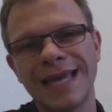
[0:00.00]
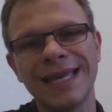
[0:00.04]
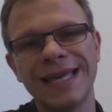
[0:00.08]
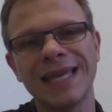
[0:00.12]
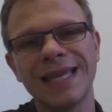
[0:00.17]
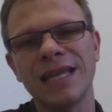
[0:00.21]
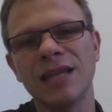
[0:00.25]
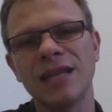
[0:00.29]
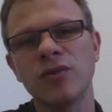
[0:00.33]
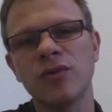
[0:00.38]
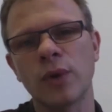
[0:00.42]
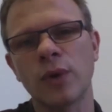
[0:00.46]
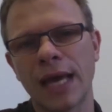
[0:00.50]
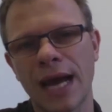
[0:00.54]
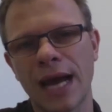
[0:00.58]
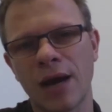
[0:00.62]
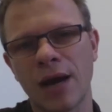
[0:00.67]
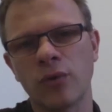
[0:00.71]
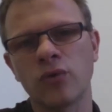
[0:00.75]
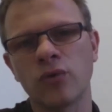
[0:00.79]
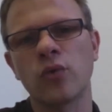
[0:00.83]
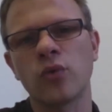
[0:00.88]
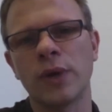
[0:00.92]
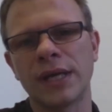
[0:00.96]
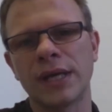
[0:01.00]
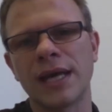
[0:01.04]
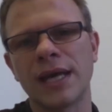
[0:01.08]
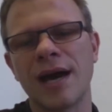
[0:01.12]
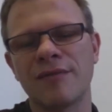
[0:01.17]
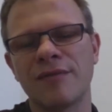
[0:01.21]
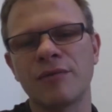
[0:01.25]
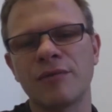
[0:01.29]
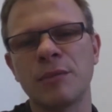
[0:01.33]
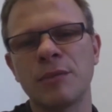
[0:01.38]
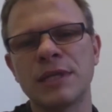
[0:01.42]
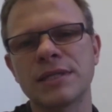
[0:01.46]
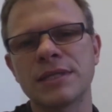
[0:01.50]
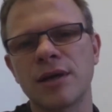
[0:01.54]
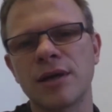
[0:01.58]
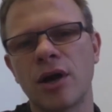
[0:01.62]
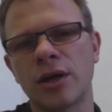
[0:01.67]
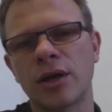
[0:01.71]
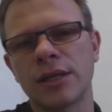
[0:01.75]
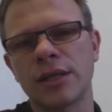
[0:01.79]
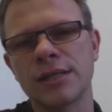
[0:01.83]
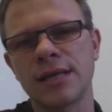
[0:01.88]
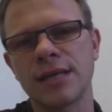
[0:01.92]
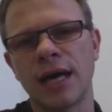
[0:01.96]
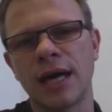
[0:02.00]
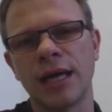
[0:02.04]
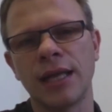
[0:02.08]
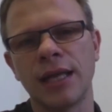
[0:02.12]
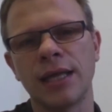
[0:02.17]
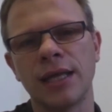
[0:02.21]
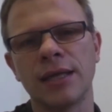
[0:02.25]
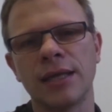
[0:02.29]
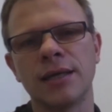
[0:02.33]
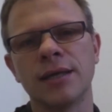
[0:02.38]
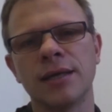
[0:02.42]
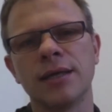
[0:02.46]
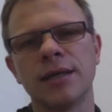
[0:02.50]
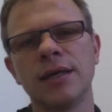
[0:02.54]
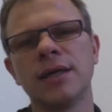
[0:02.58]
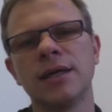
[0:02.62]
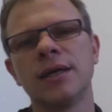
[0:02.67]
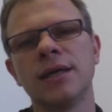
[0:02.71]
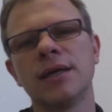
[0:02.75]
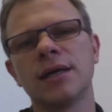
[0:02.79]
taken into account when governments are designing